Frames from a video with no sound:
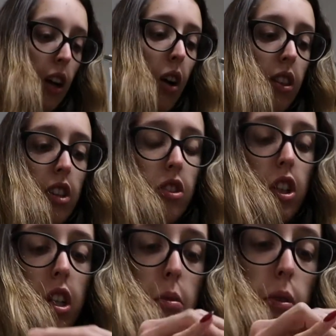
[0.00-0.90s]
got this
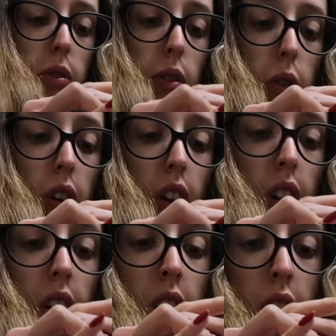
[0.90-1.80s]

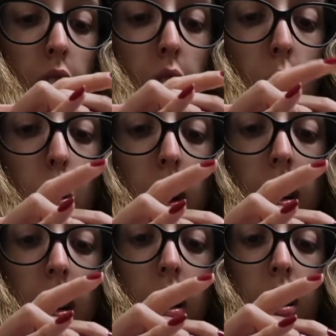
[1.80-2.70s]
Herbivore
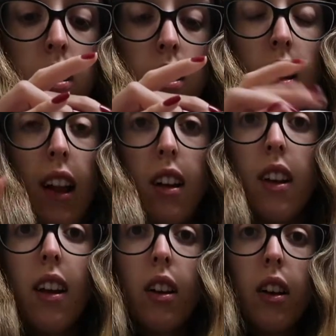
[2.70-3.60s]
Aquarius
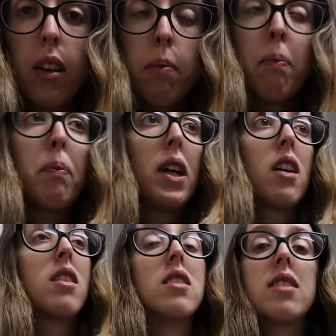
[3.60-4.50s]
Clarity Cream
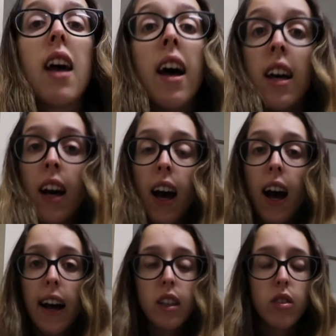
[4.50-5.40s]
because
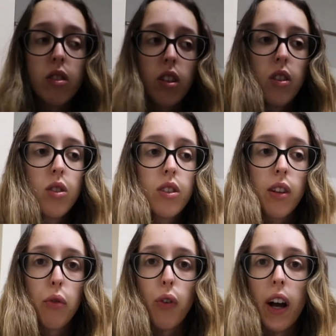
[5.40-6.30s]
I used to use
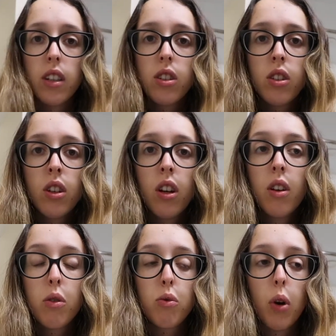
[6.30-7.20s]
the Fresh
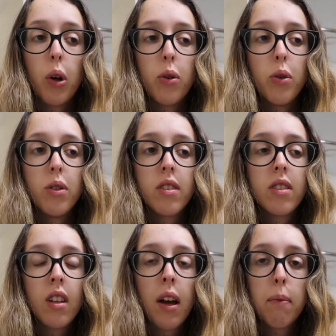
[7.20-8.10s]

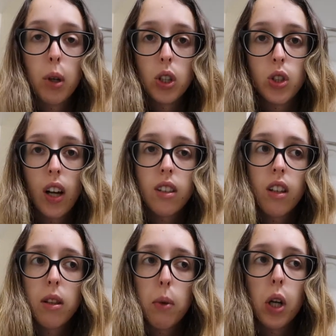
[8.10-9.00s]
Rose moisturizer
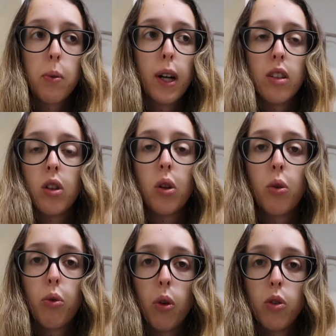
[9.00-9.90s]
and the Mario
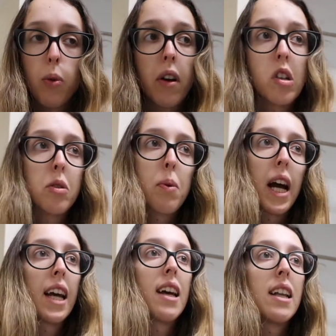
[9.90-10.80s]
Badescu Rose Water
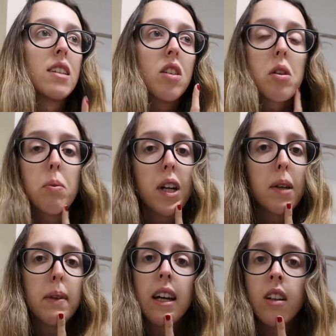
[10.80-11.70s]
Spray and it started
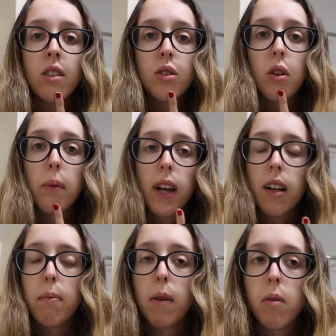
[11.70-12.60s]
breaking me out so I'm
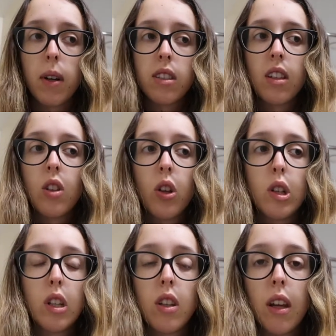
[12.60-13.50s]
like maybe my skin's
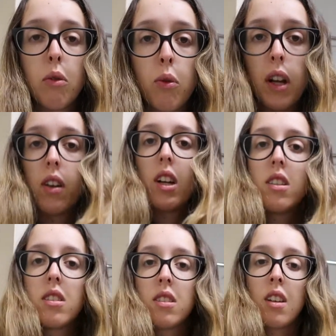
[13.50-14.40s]
allergic to like
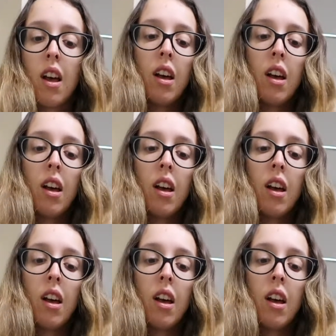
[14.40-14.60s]
fragrance